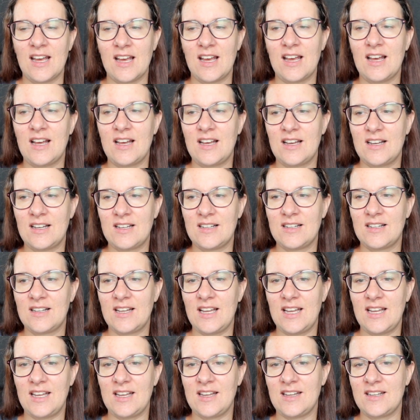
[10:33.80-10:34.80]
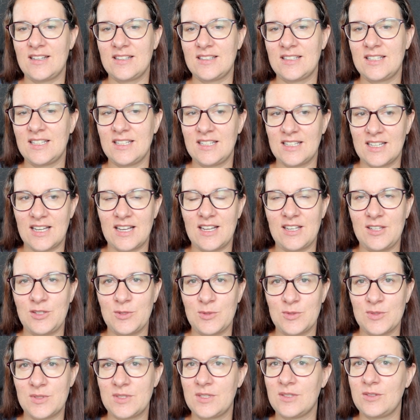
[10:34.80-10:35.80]
and then I
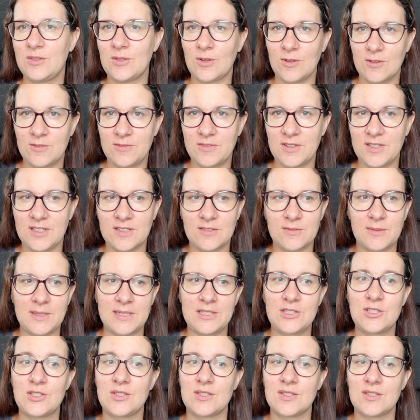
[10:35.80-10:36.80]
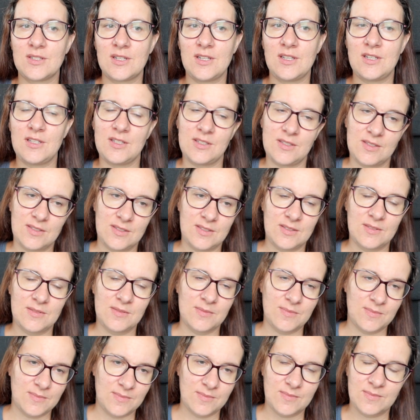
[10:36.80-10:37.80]
used the dolphin, which is
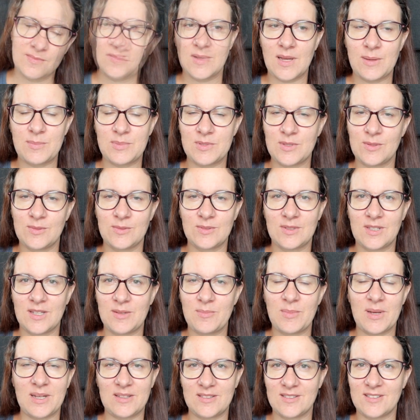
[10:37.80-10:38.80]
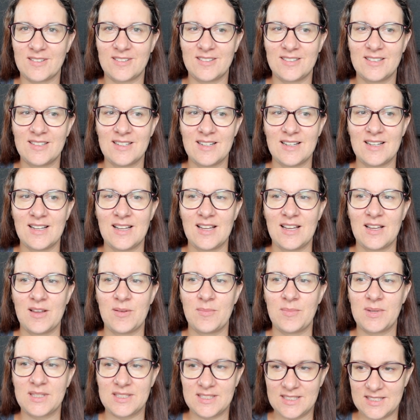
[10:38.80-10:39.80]
absolutely better,
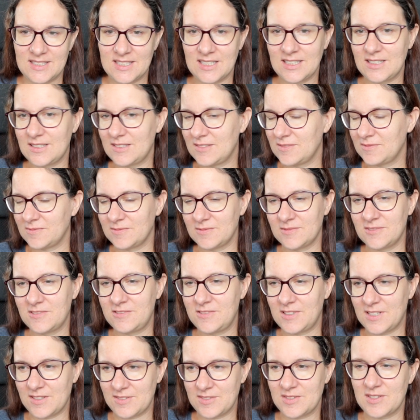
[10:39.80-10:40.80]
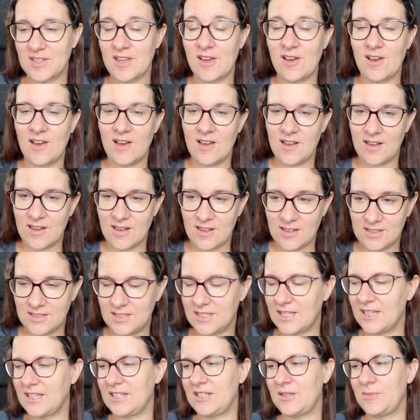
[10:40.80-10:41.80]
but still fluffs a
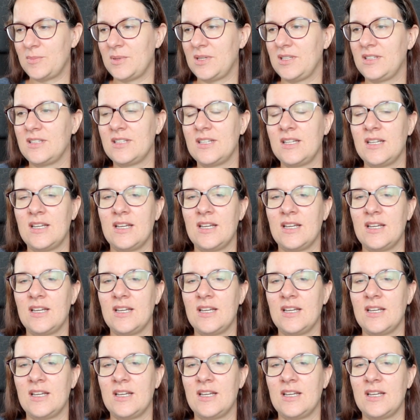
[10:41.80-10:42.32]
tiny bit.